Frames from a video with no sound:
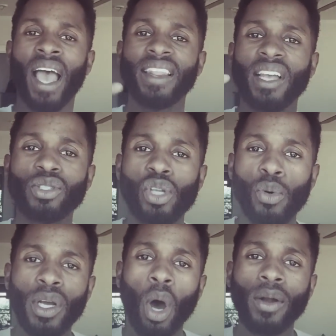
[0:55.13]
and they
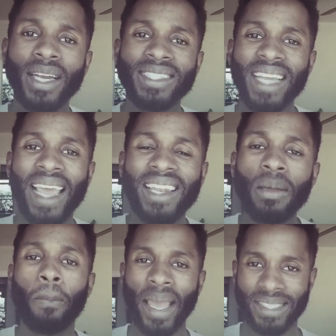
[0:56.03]
do it on a daily
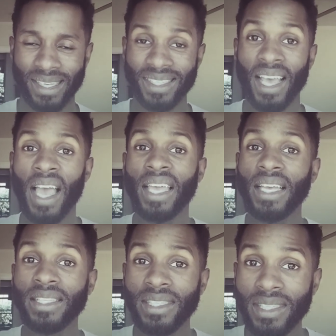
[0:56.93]
basis
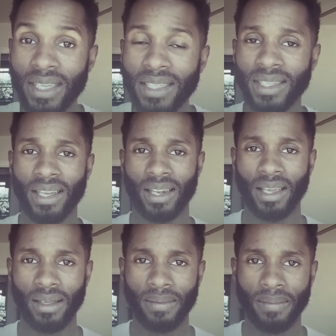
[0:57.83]
consistently